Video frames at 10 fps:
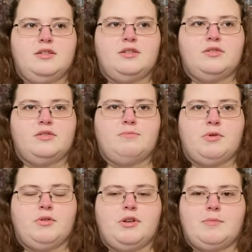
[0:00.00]
It's just
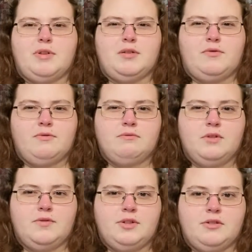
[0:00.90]
broken up into
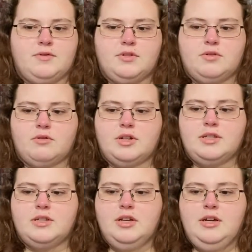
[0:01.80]
a few different
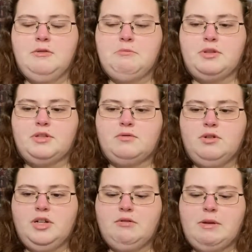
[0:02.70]
stories. But the
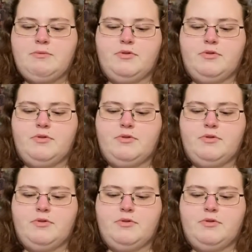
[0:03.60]
story right